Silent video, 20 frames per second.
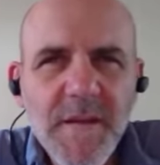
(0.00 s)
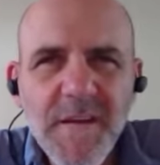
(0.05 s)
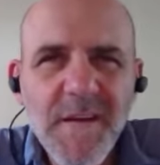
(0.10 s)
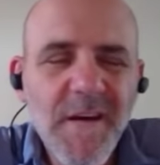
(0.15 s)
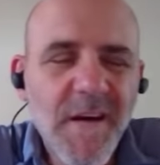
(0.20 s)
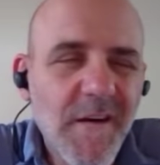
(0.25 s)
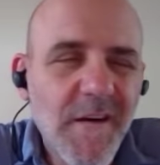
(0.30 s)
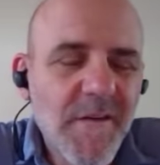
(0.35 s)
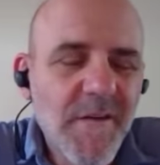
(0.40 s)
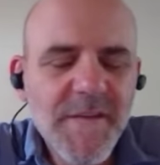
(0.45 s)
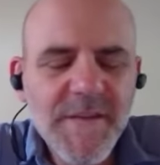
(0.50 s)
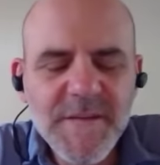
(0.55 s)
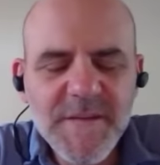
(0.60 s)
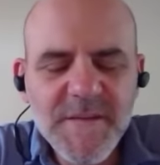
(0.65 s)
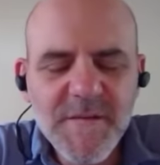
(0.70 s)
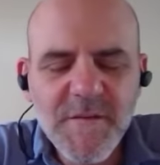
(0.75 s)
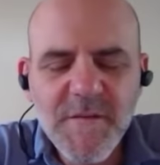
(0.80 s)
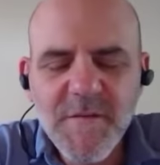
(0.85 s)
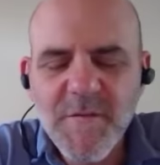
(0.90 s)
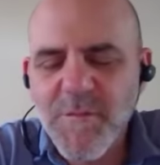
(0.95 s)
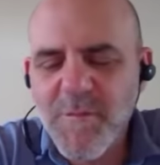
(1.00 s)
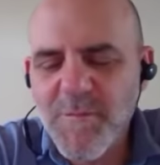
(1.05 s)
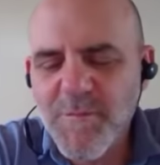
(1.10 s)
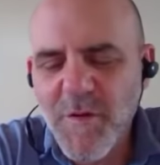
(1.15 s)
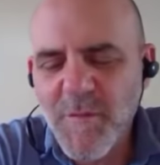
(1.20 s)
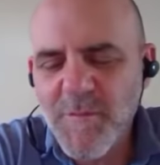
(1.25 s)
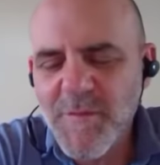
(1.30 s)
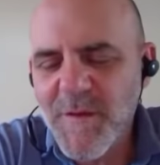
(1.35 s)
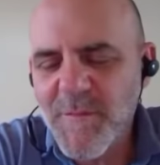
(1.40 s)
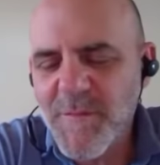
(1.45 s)
this is
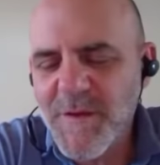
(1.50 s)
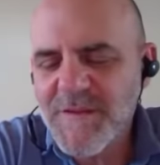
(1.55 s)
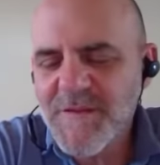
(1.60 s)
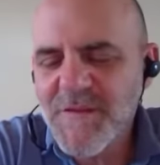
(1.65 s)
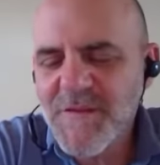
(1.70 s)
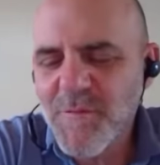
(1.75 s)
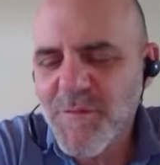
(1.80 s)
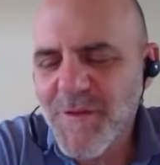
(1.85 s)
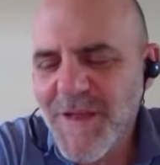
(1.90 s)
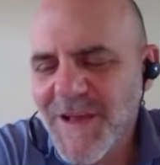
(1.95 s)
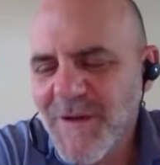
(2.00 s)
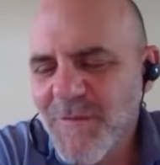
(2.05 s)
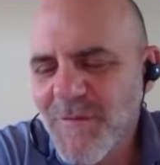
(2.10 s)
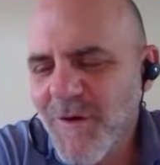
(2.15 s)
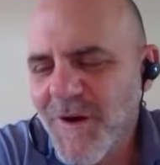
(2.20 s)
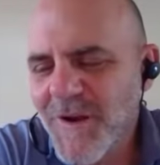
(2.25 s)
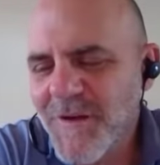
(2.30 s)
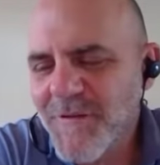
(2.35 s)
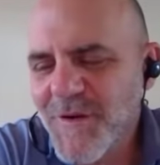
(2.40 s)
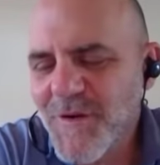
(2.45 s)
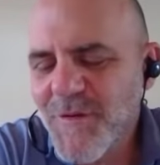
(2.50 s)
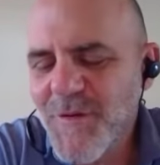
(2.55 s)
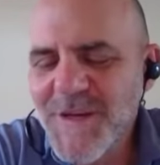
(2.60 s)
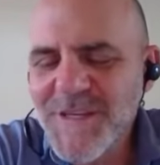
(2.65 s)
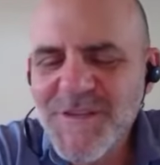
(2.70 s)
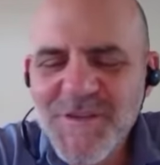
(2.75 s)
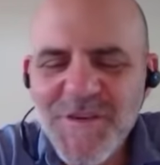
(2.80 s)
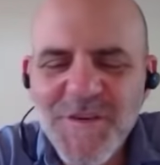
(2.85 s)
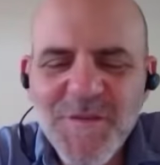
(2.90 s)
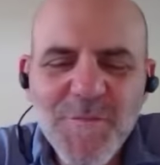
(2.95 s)
probably a bit too black and white of a
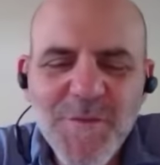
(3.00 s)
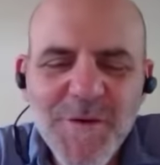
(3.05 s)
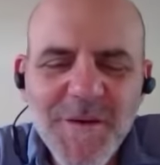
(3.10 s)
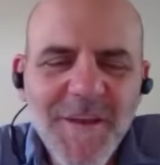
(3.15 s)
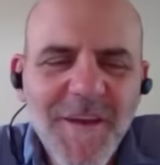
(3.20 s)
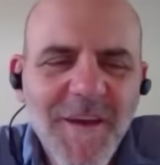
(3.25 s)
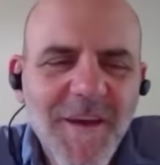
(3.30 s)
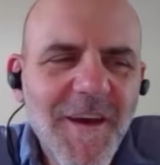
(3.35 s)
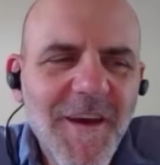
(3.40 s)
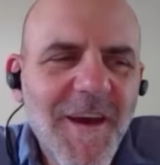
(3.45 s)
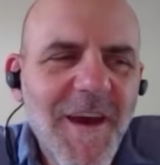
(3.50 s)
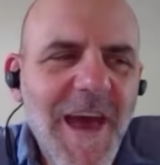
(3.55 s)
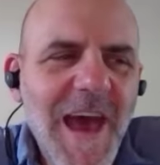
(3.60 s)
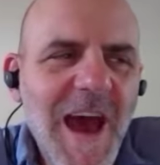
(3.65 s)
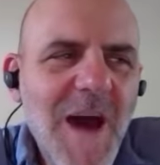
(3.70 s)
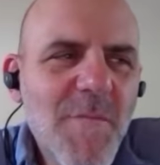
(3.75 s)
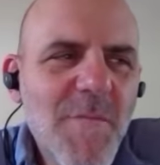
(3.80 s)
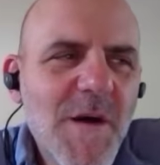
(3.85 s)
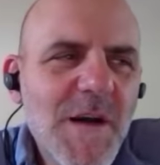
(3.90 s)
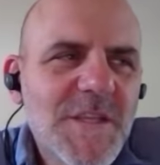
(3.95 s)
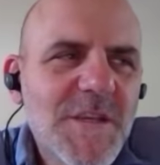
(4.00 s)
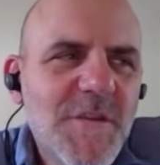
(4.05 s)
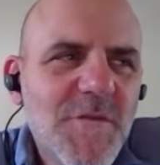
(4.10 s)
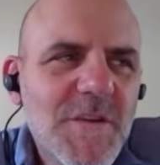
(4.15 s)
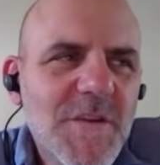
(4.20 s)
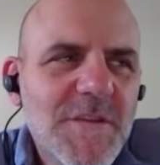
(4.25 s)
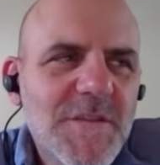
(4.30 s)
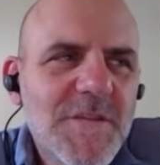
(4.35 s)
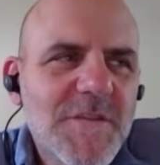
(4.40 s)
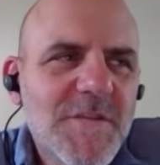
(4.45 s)
question, but how much of
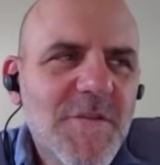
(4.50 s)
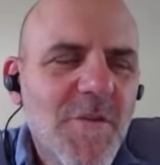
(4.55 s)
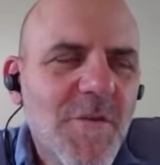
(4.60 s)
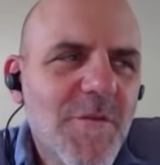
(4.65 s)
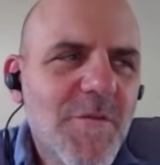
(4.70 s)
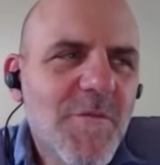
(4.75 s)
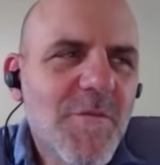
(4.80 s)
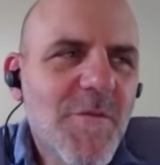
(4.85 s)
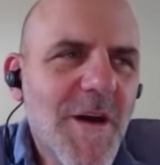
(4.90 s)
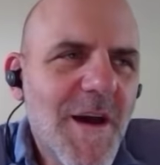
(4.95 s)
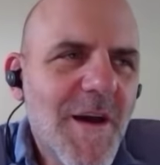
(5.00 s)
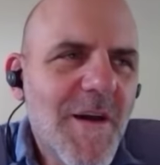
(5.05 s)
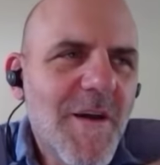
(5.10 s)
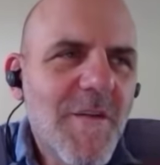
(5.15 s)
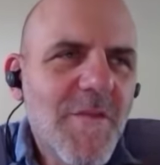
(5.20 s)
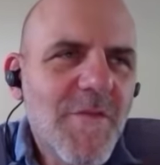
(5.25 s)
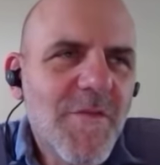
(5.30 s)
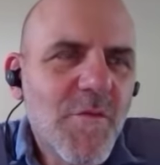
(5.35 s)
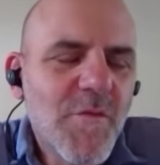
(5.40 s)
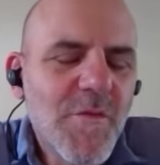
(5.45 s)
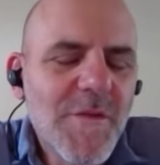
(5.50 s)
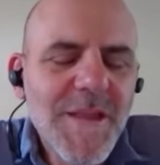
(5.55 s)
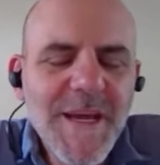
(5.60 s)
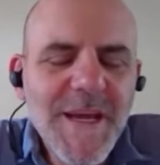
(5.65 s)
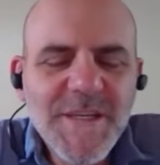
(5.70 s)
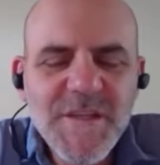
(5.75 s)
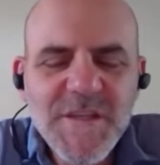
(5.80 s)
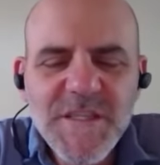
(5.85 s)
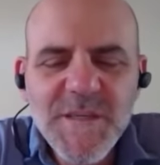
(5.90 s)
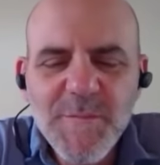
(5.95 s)
it, or the
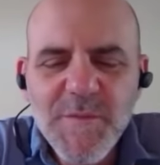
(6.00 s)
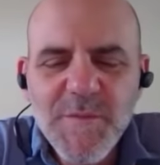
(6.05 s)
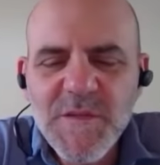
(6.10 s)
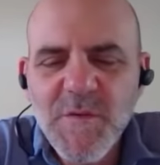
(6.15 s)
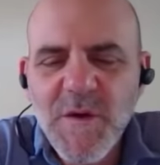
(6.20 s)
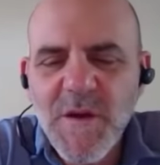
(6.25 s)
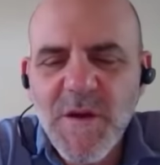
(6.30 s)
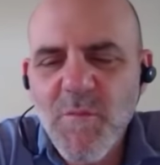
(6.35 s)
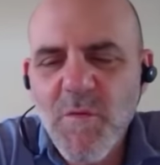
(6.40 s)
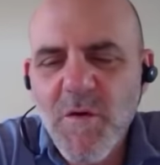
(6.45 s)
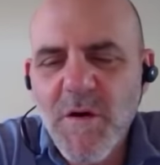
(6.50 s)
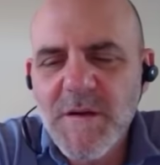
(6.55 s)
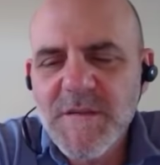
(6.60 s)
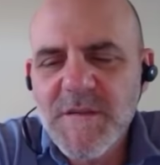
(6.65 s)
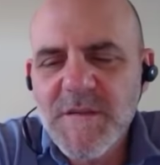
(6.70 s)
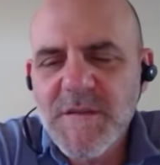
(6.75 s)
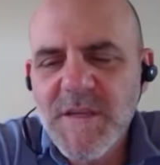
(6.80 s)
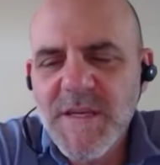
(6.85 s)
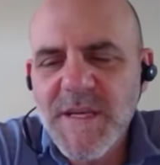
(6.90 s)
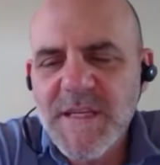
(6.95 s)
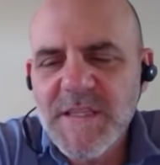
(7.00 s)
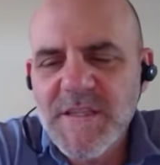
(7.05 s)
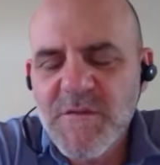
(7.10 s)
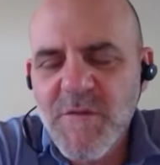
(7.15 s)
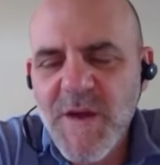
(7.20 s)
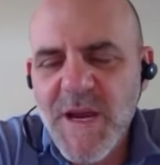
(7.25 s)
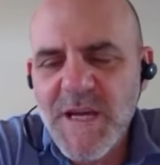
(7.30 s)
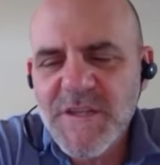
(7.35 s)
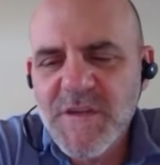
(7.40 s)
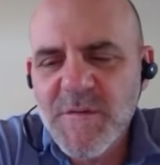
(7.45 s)
relationship between what's the
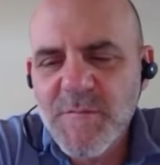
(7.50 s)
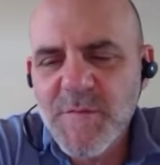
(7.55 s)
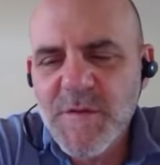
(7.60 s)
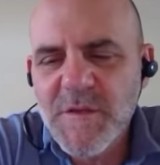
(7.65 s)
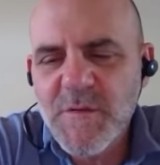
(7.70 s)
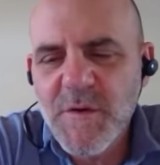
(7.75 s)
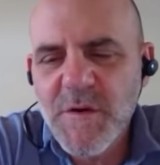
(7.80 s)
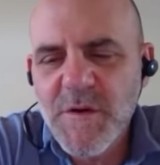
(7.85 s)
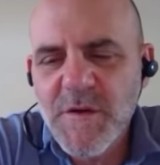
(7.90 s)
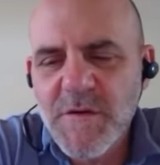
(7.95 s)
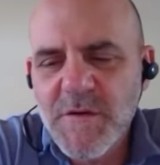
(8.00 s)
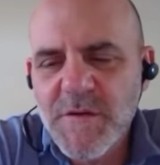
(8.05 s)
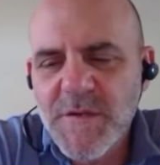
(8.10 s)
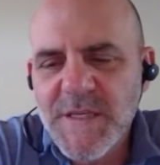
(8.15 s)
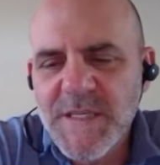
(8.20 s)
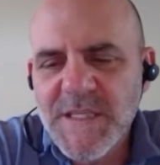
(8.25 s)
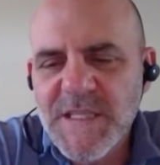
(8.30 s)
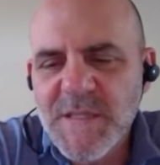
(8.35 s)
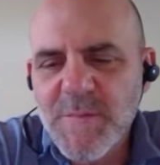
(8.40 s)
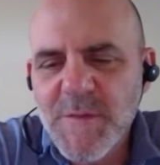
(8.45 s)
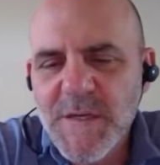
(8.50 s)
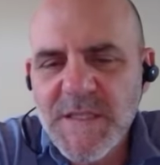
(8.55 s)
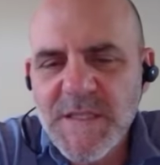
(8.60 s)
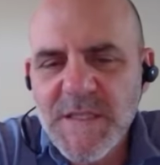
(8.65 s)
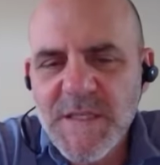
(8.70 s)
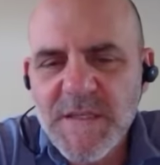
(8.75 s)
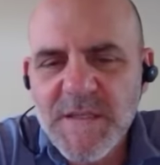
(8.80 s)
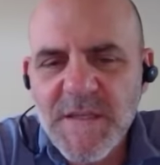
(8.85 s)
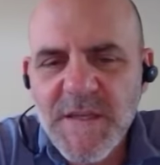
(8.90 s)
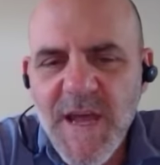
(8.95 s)
interaction between all these
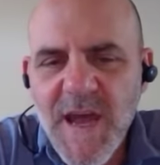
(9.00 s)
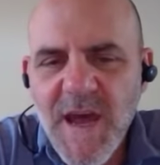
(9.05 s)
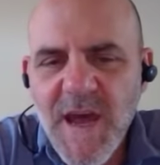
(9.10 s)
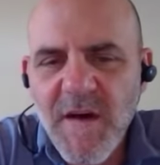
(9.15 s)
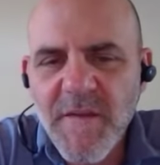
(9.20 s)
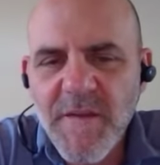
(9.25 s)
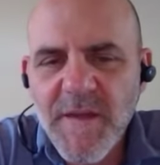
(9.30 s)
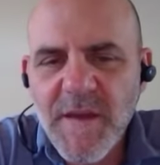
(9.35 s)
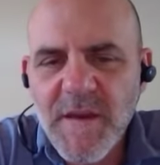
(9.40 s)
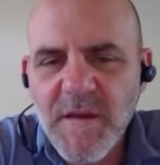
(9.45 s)
species and how they're